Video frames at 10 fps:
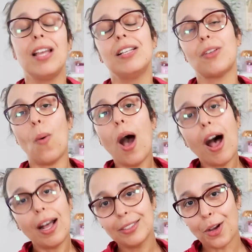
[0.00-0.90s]
So
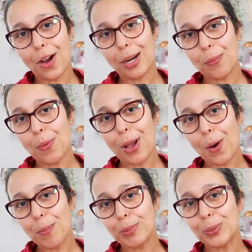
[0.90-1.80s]
ADKAR will
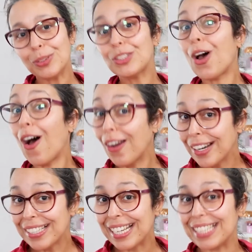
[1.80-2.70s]
help you
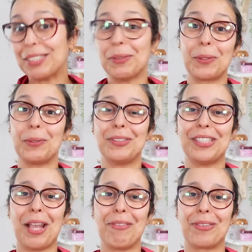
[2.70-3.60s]
target your
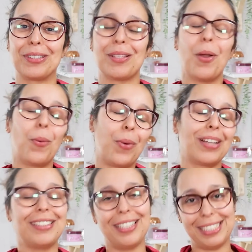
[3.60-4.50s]
coaching efforts
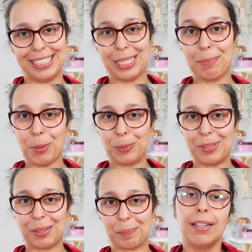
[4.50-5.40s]
where they're needed
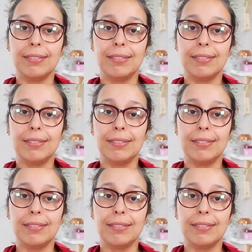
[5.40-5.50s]
most.